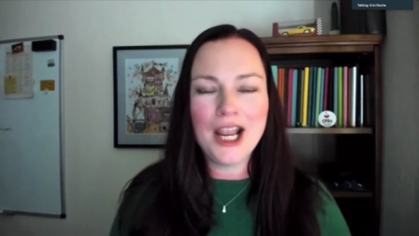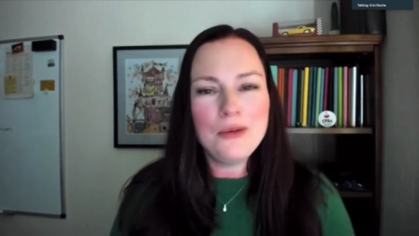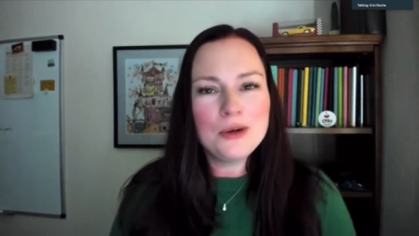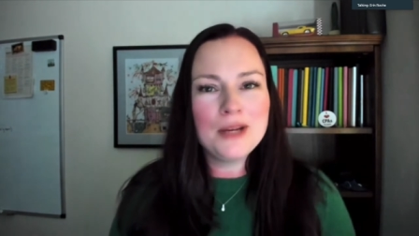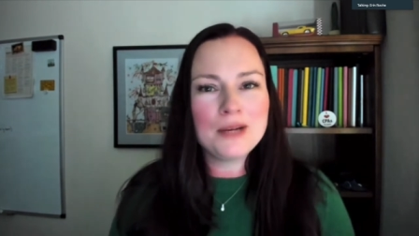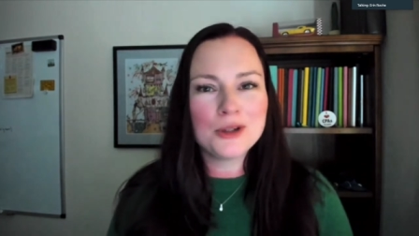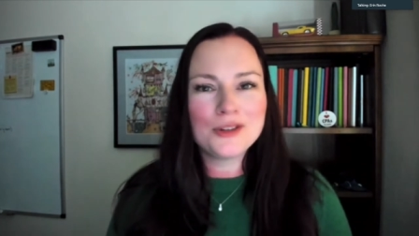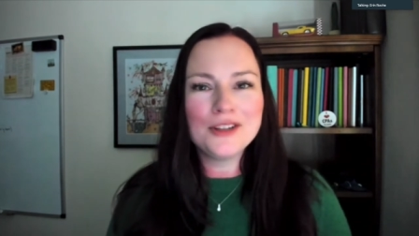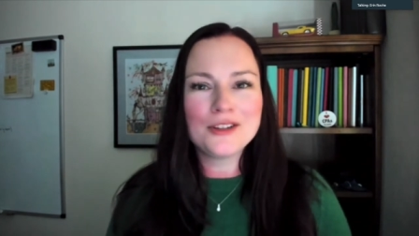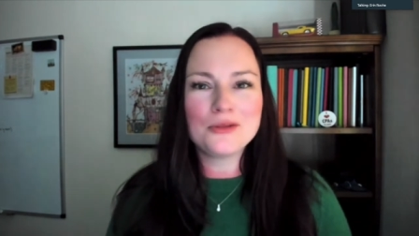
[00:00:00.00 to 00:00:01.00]
it would make more
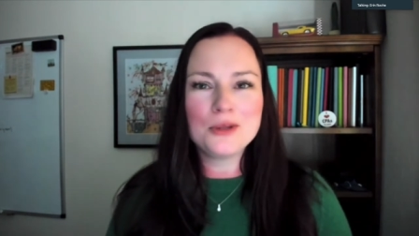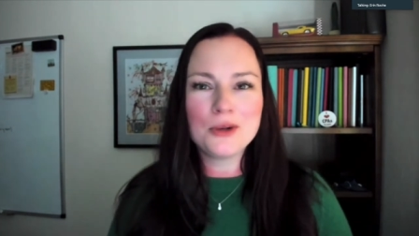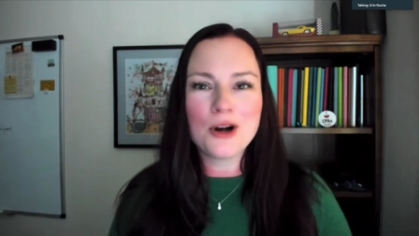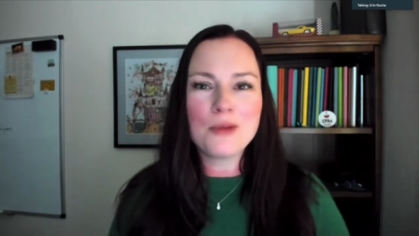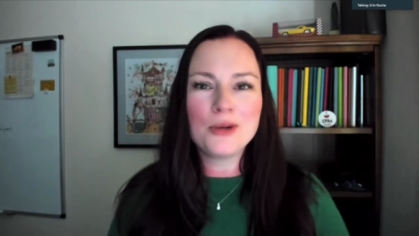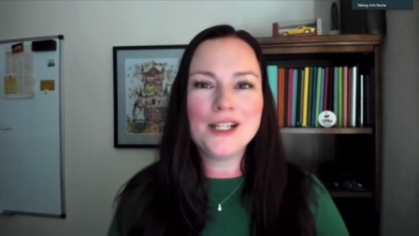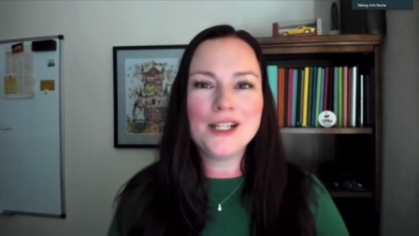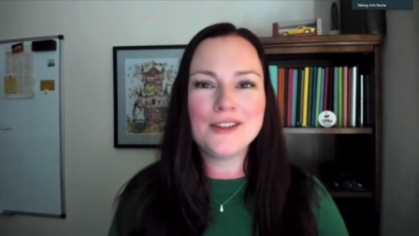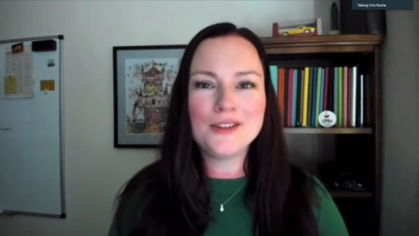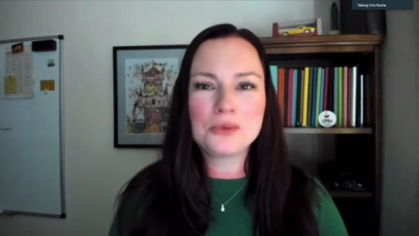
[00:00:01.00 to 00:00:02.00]
sense if we were operating
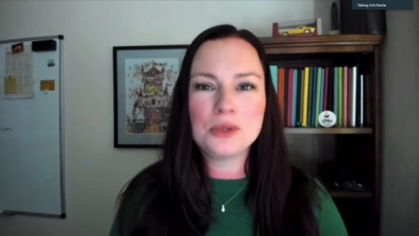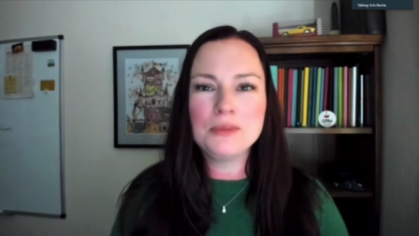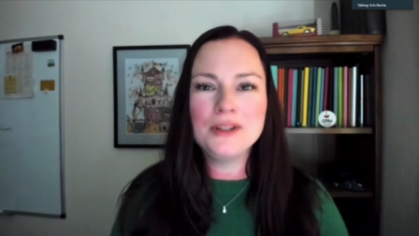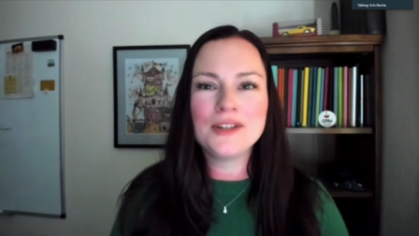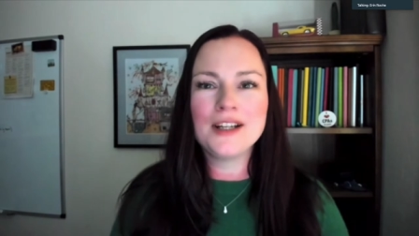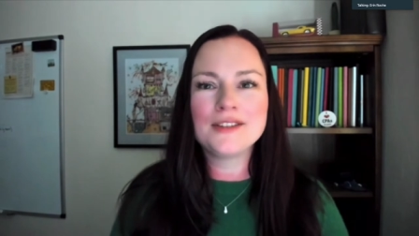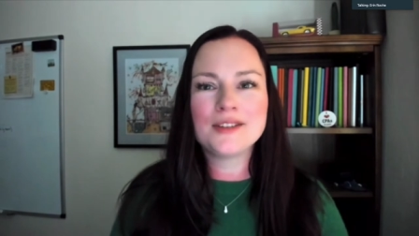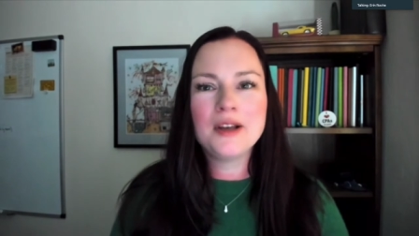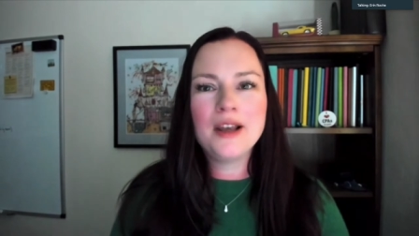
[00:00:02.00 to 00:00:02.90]
this as one business.